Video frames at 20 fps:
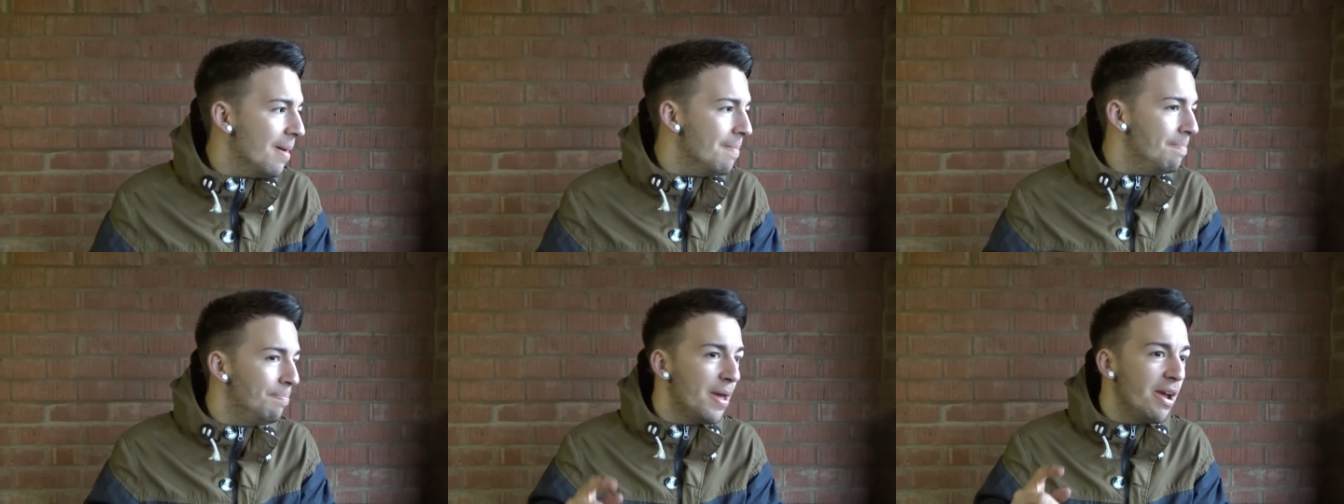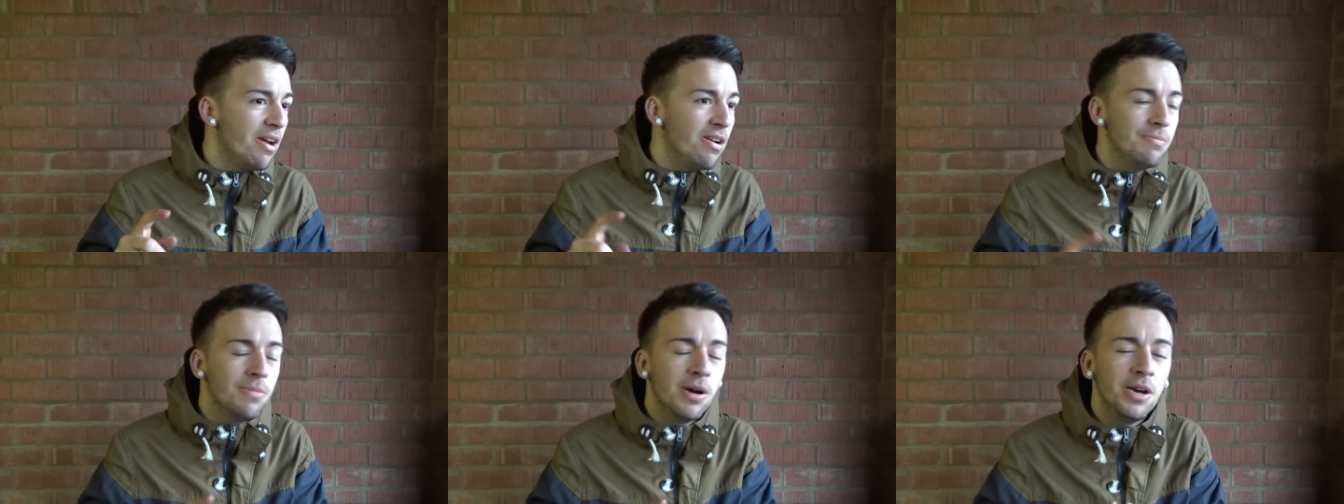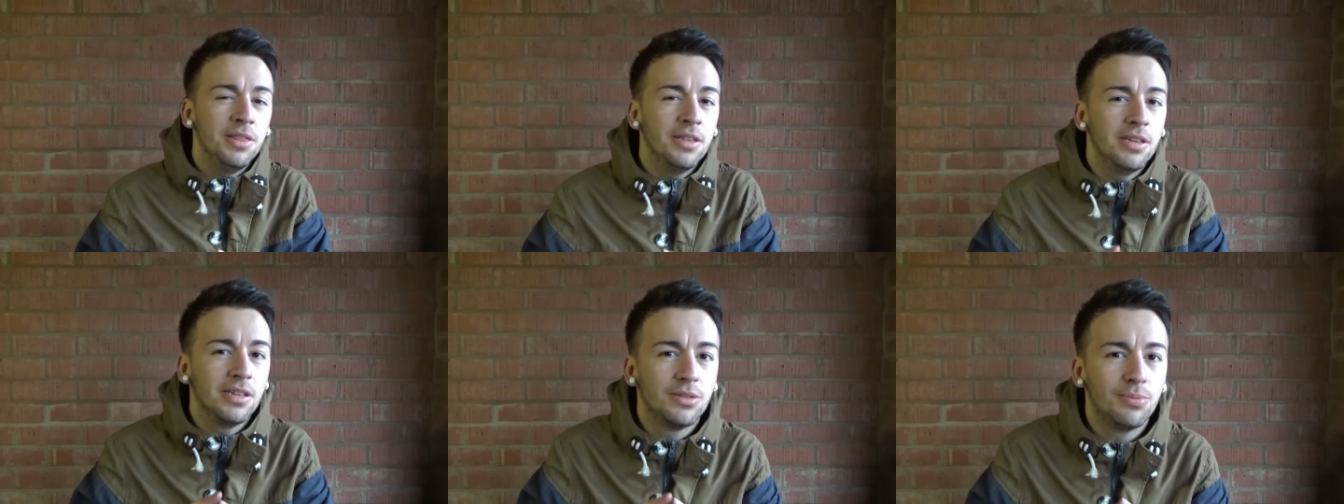Bear in
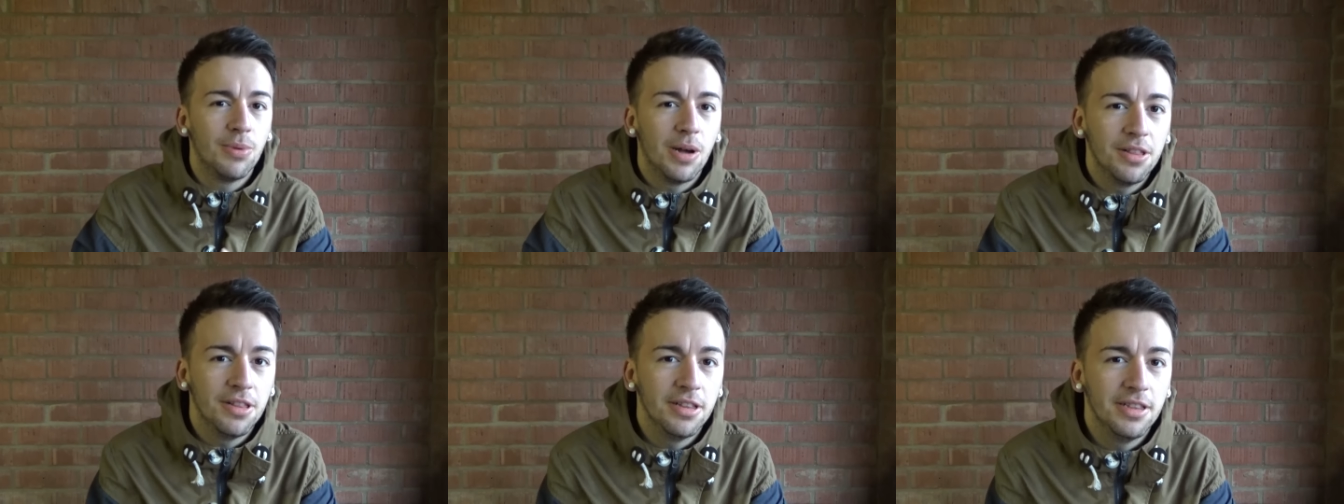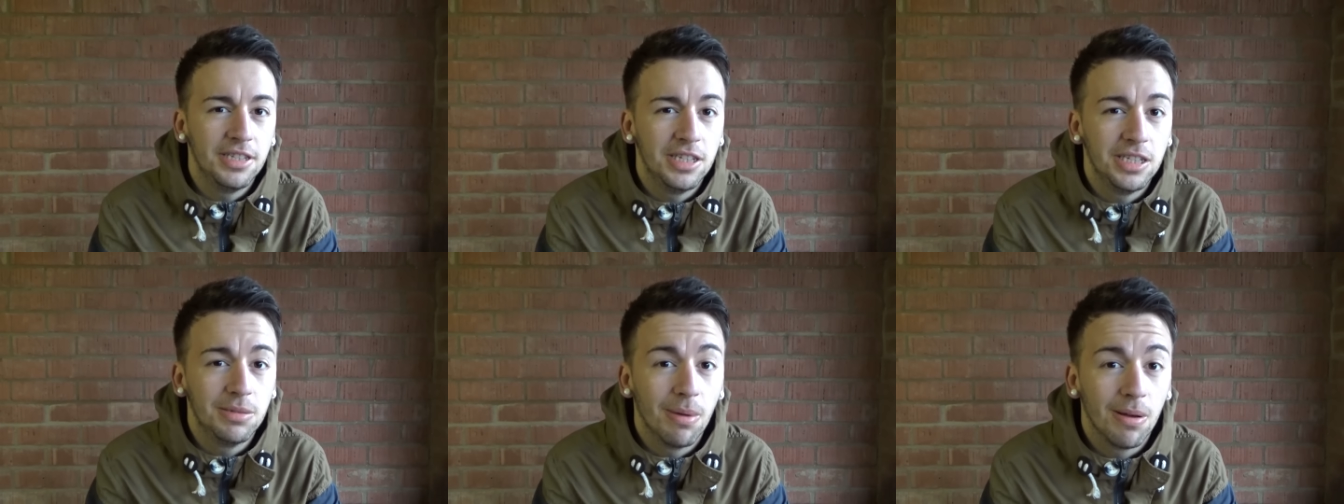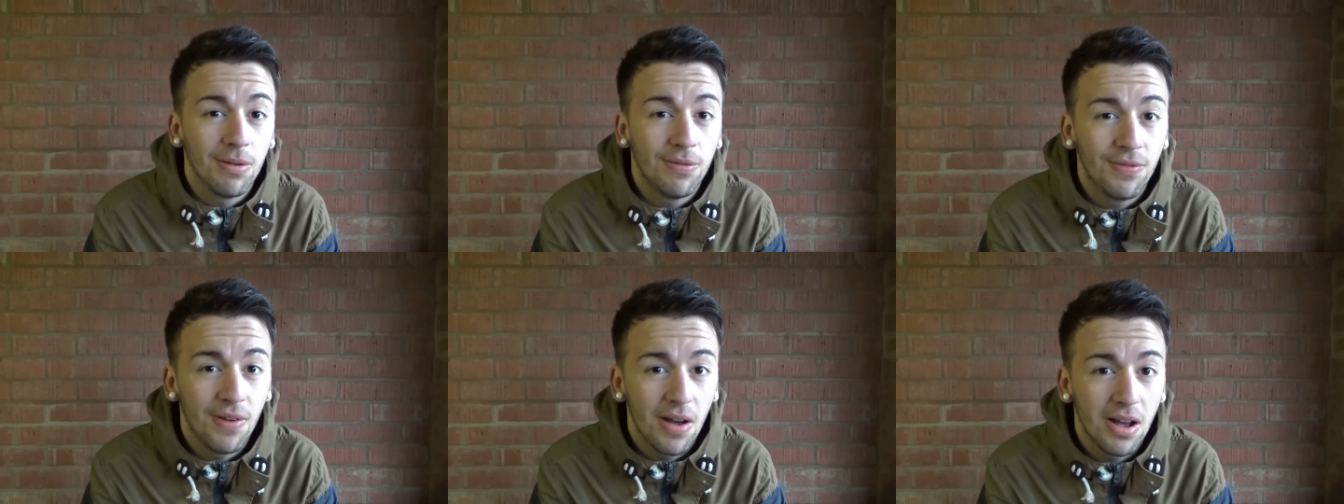mind as well that this is my
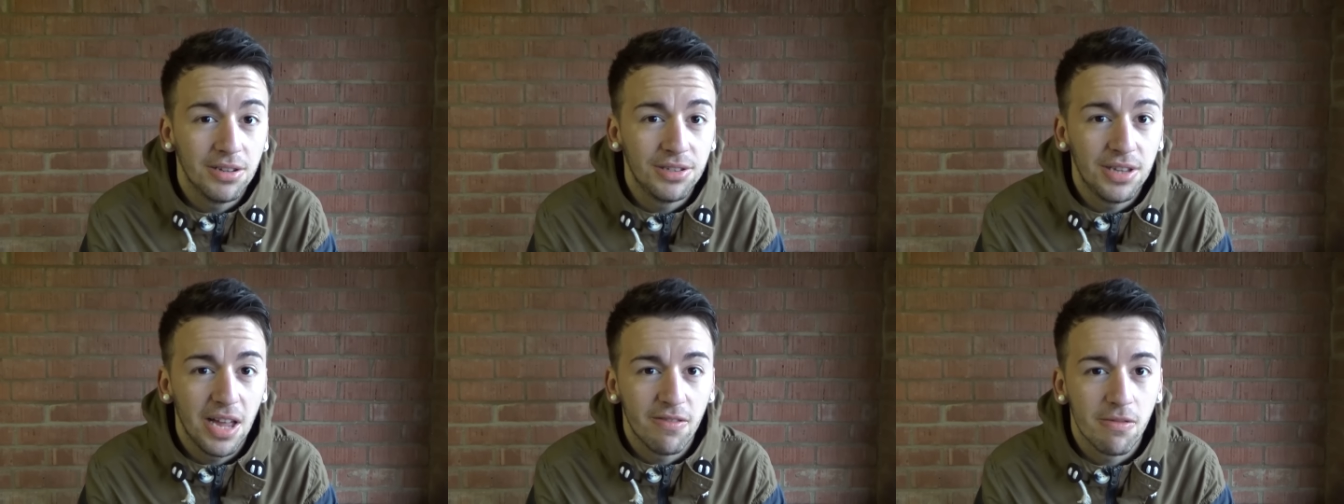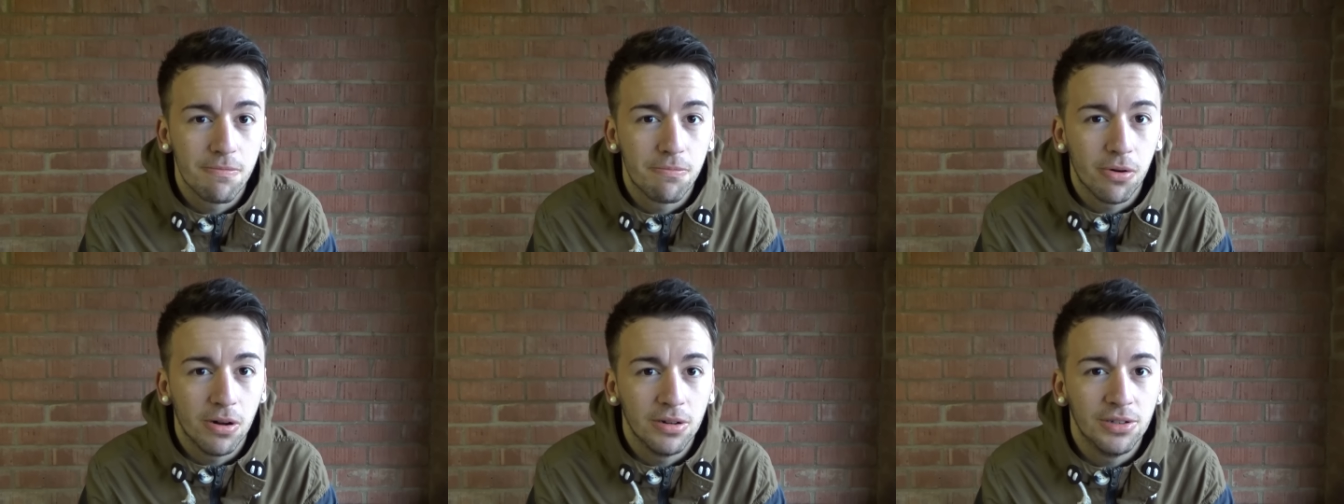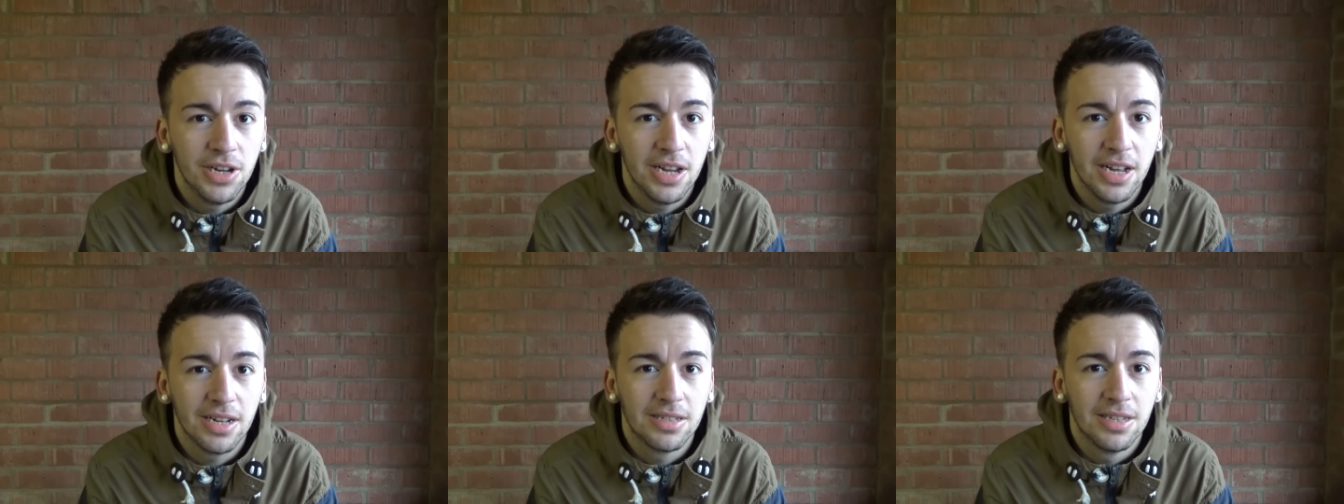first ever
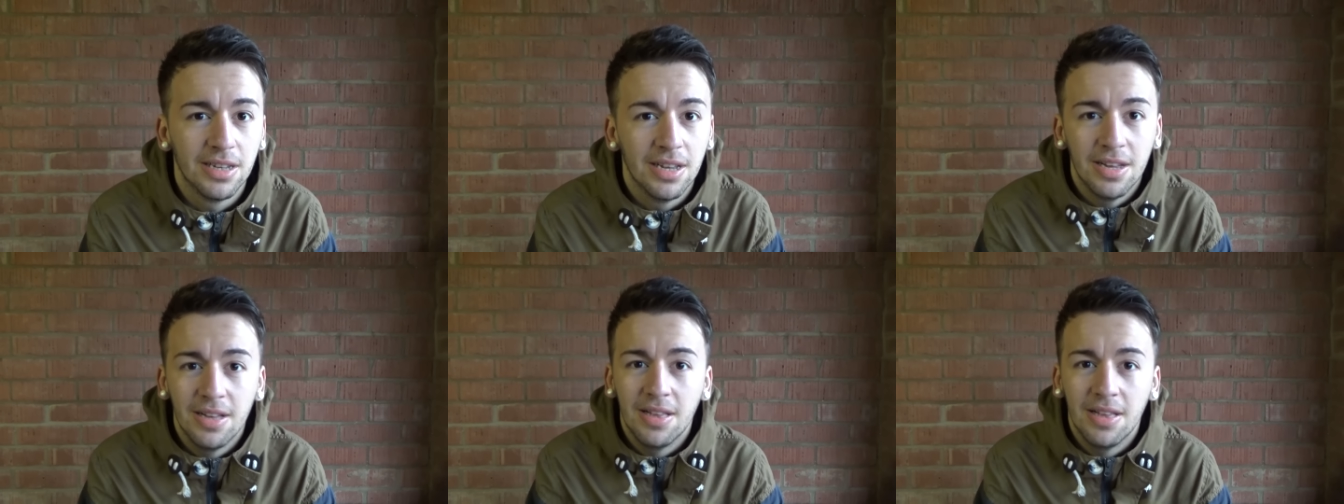project,